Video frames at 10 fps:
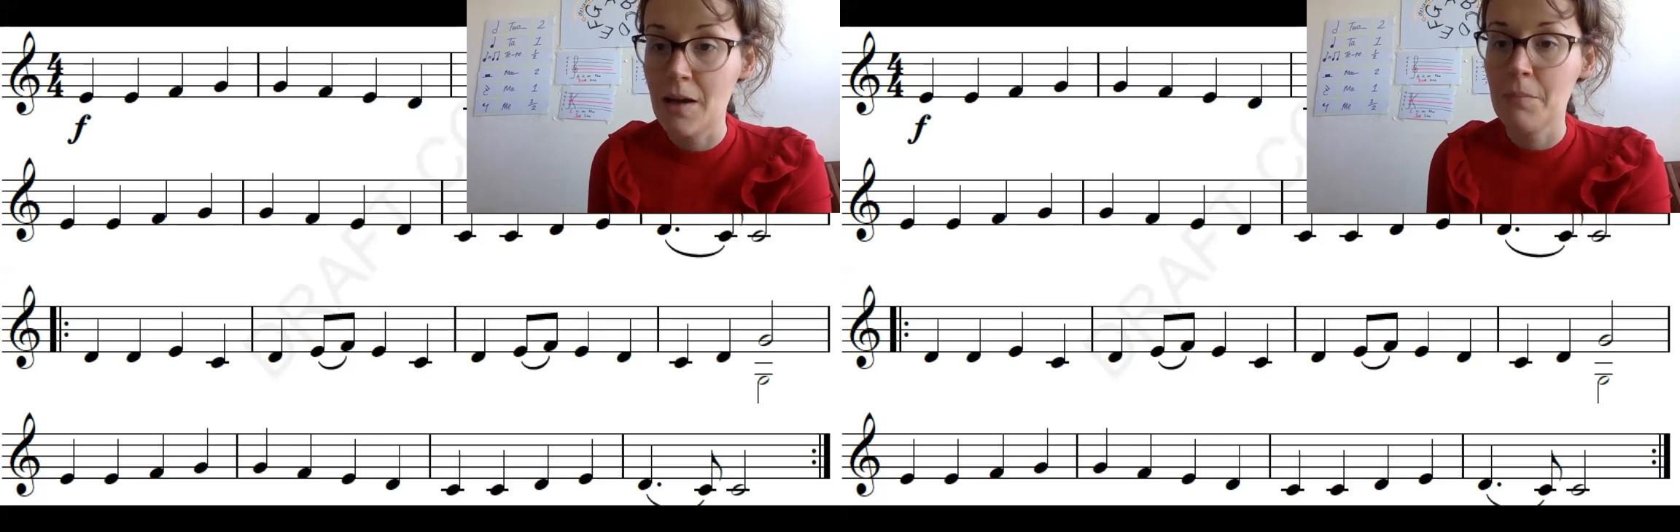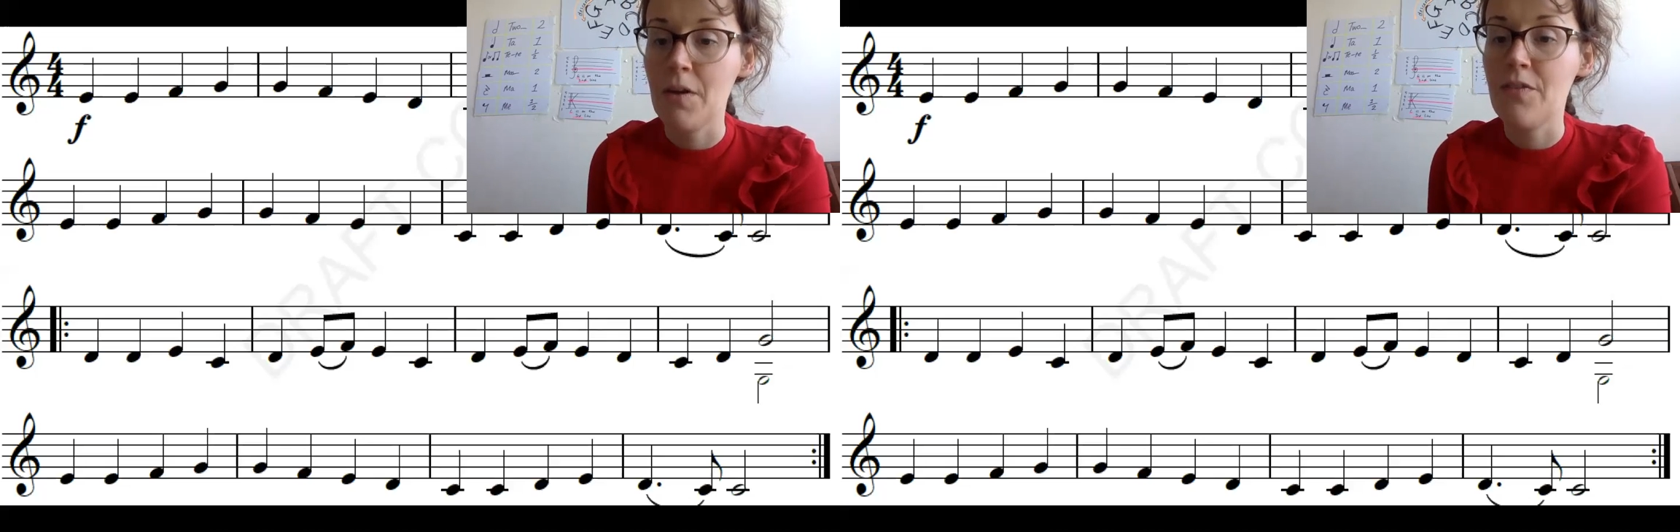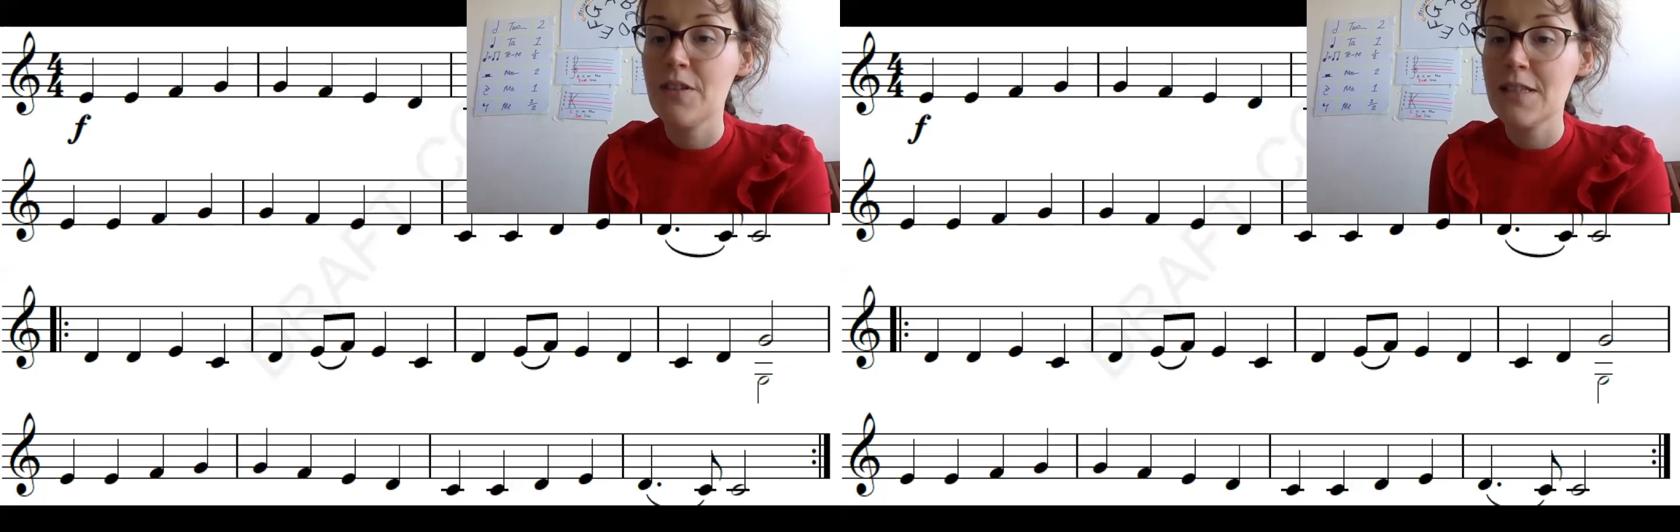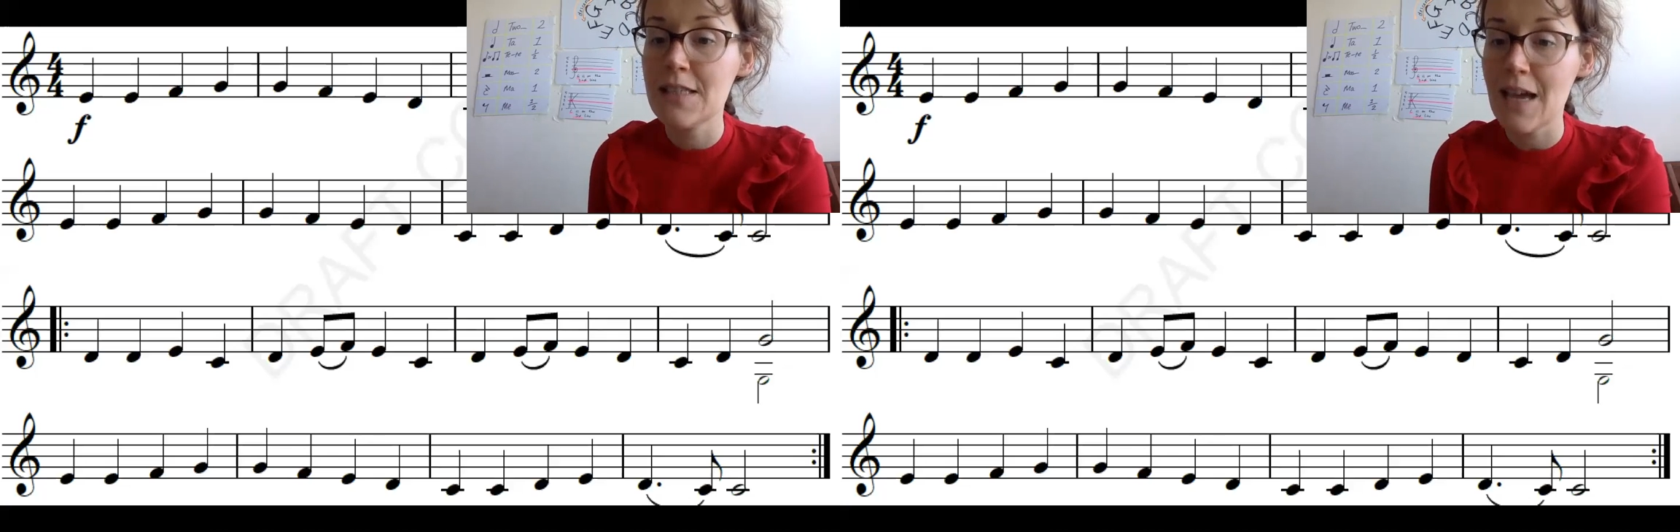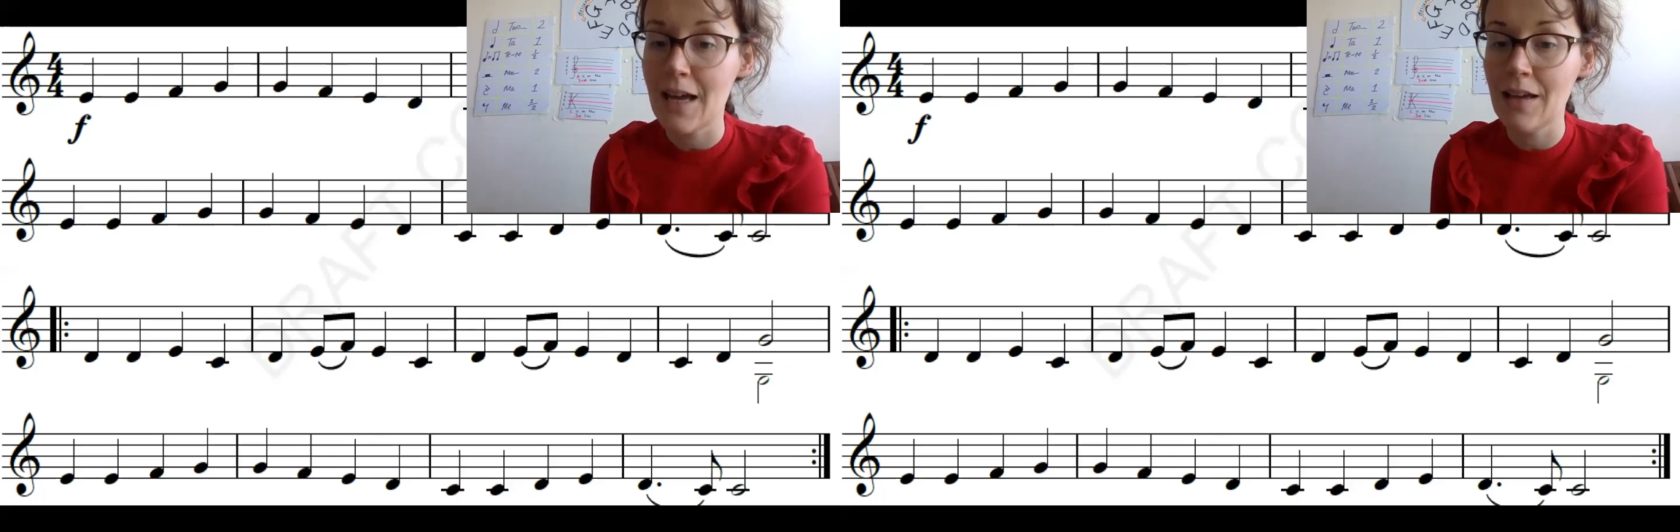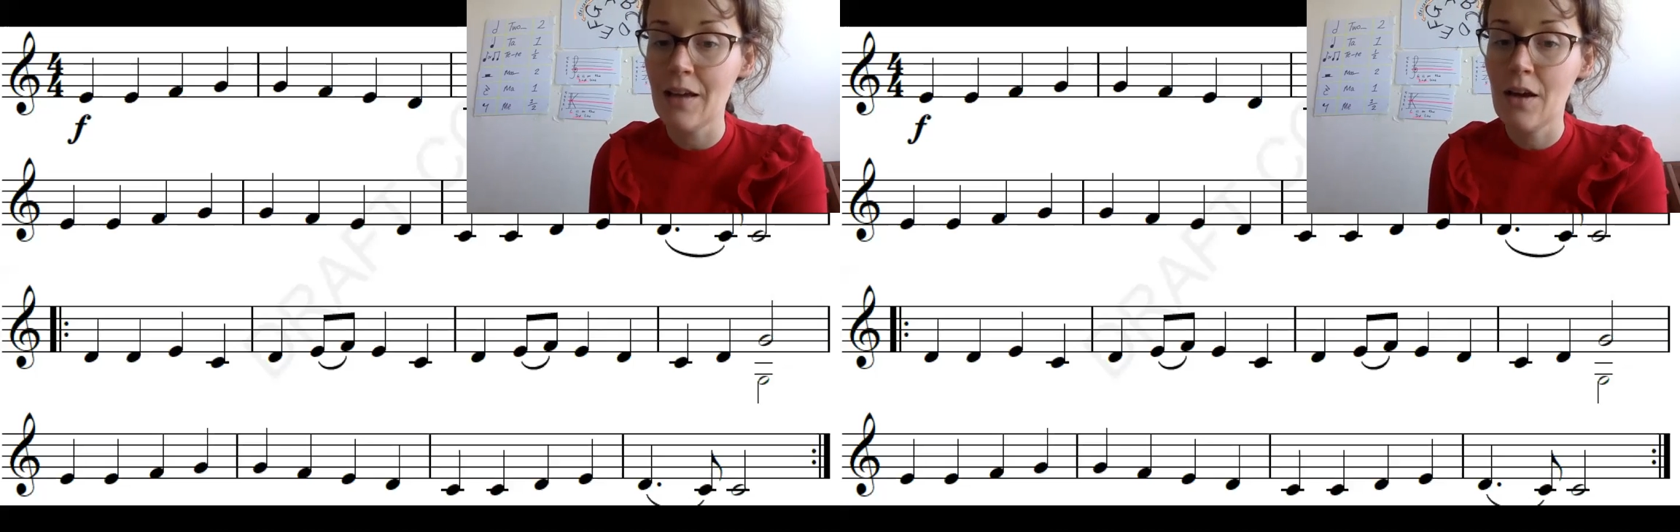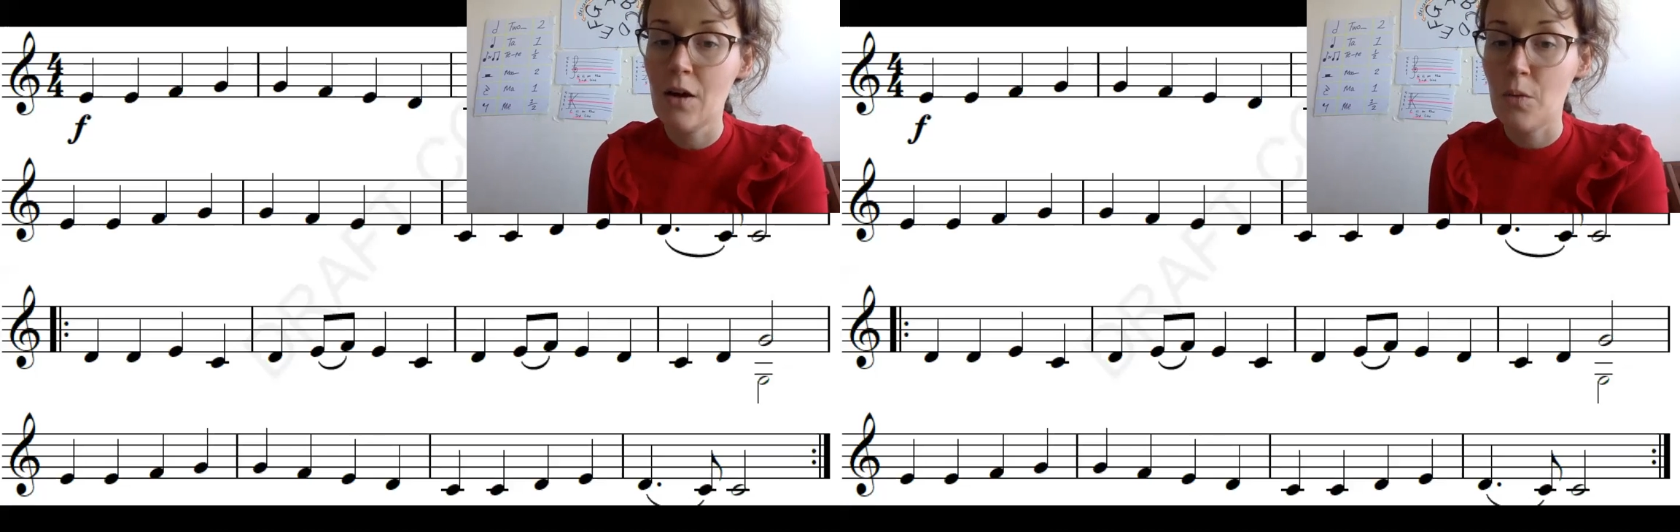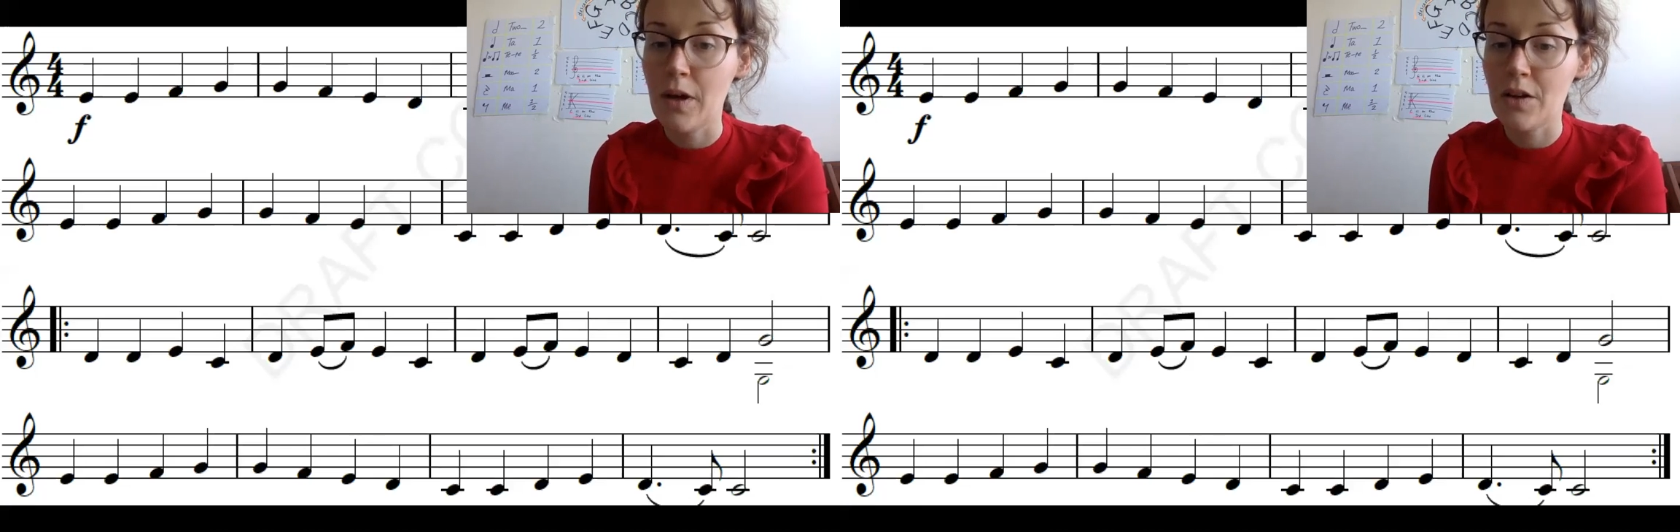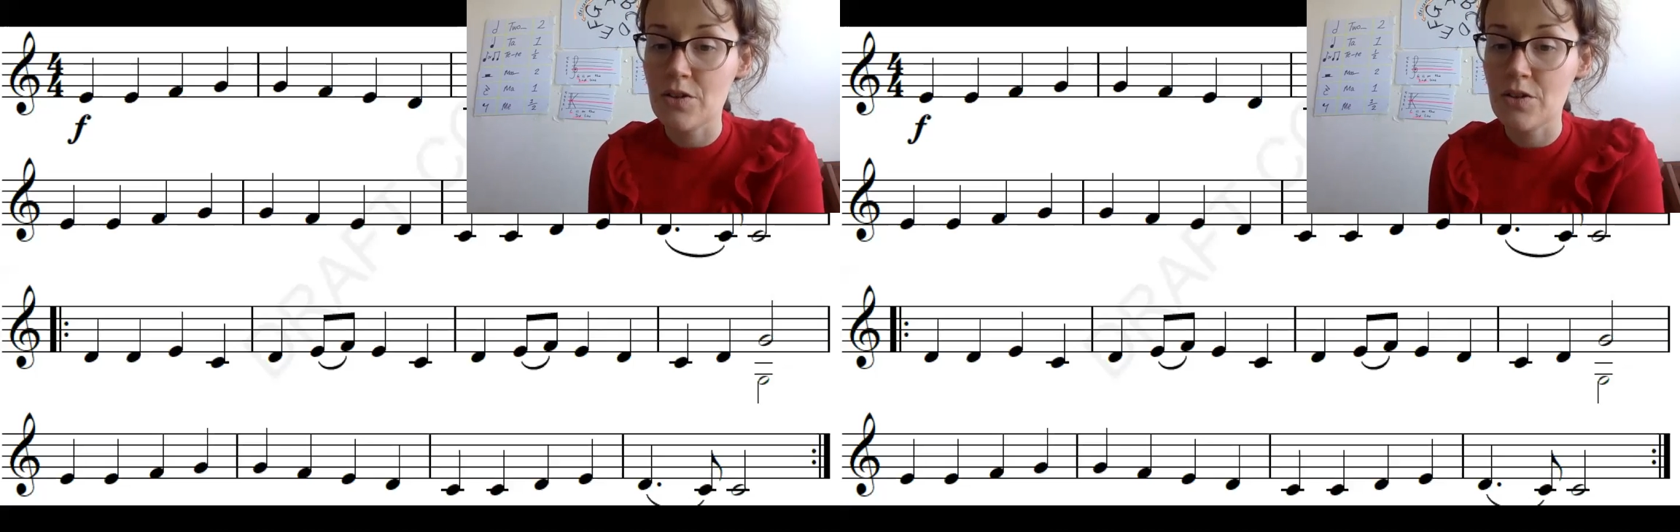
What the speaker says: But for today, we are